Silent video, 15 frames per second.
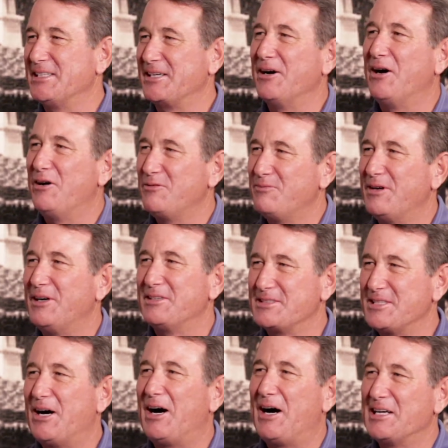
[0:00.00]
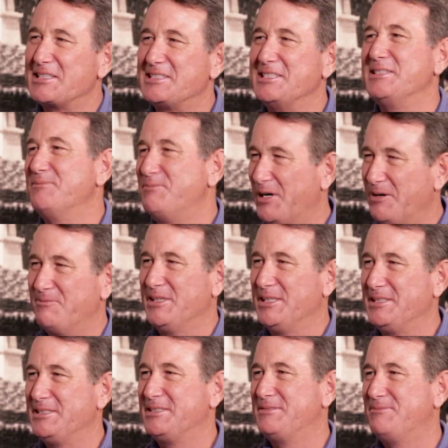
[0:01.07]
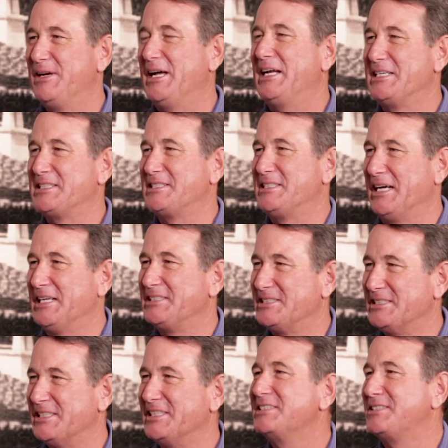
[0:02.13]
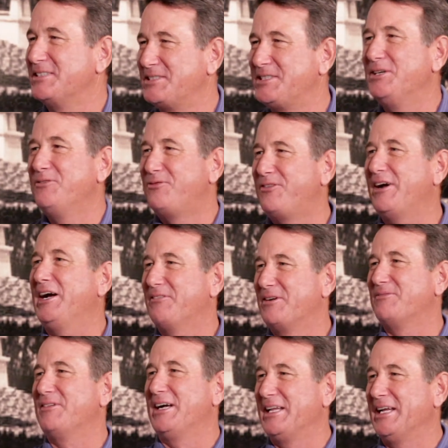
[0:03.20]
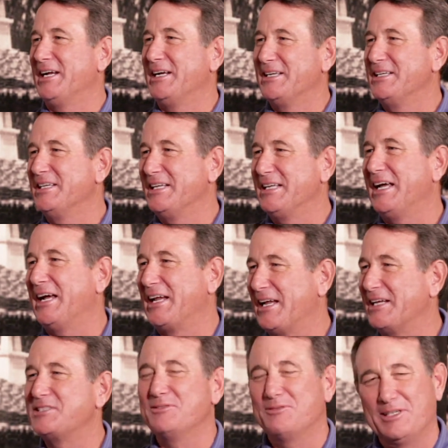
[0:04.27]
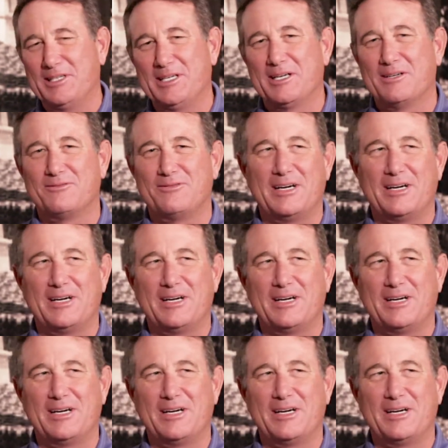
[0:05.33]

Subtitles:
the golf ball toss and the puppy petting station is the two favorite by the end of the day. That's where you're going to